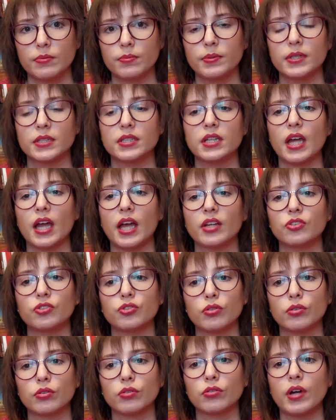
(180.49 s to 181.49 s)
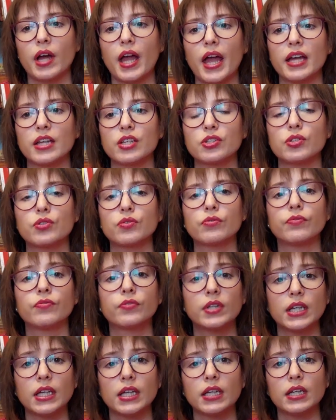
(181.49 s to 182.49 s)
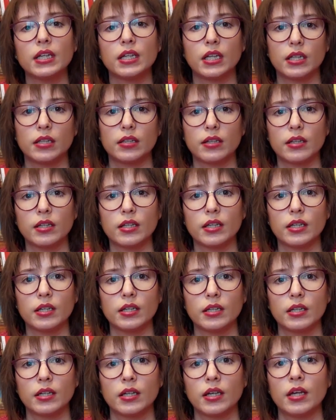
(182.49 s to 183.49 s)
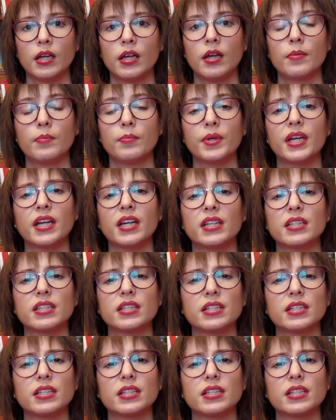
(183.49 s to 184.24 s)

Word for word: but Angelo has to flee Italy because